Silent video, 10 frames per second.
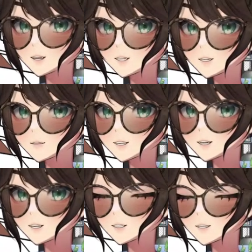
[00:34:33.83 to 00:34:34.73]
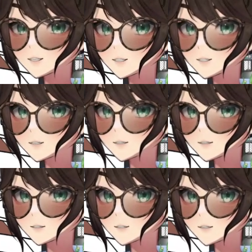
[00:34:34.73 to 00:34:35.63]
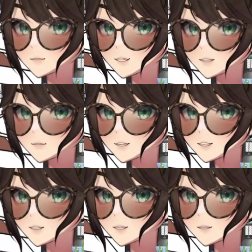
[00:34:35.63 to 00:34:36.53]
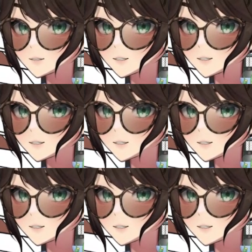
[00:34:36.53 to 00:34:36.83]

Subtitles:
Yoink. Yoink, yoink, yoink.